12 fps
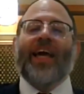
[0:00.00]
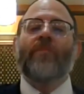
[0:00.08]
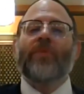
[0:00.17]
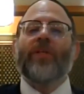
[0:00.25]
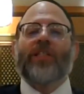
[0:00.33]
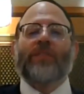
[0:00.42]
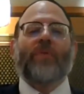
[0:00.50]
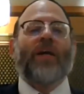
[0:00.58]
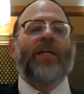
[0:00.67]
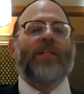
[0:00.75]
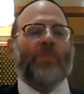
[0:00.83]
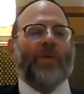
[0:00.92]
Empty
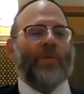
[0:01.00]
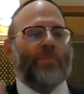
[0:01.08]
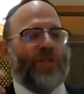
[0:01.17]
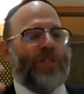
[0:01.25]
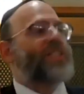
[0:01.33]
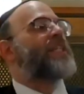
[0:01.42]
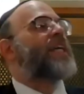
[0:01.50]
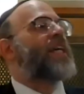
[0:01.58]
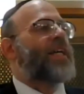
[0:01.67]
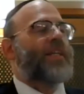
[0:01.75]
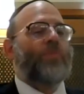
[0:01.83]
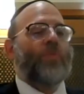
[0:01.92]
space, people
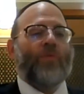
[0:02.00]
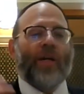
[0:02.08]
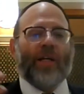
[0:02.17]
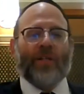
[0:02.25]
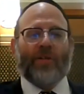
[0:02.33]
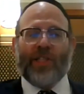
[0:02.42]
see, it's more recognized.